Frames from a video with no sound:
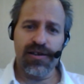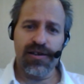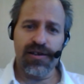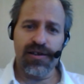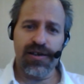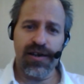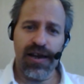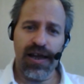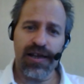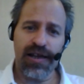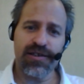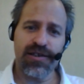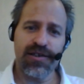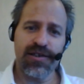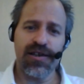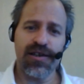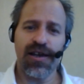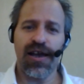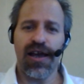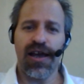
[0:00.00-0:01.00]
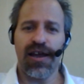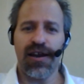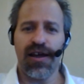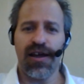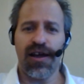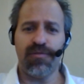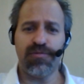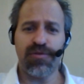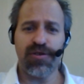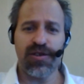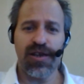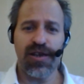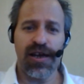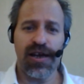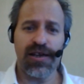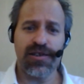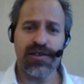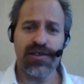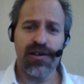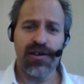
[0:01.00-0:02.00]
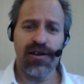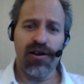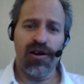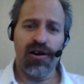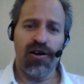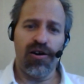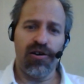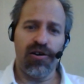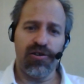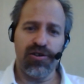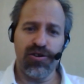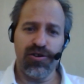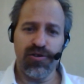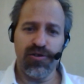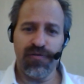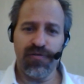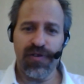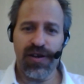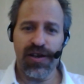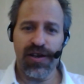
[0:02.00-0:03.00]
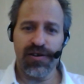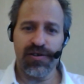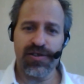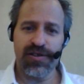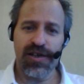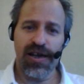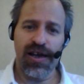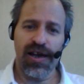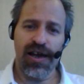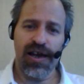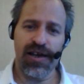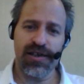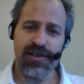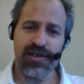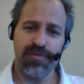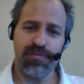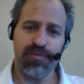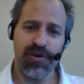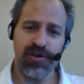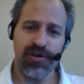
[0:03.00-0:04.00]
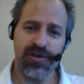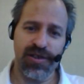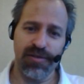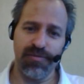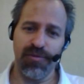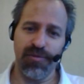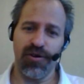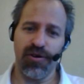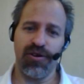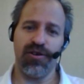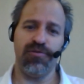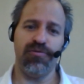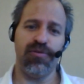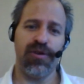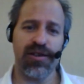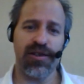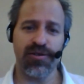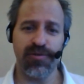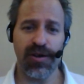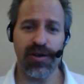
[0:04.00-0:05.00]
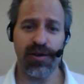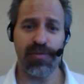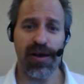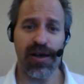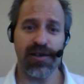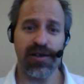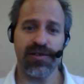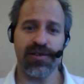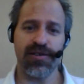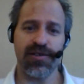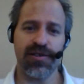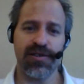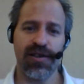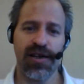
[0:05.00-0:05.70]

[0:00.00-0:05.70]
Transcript: connected and up to date on new videos as I post them on a week to week basis.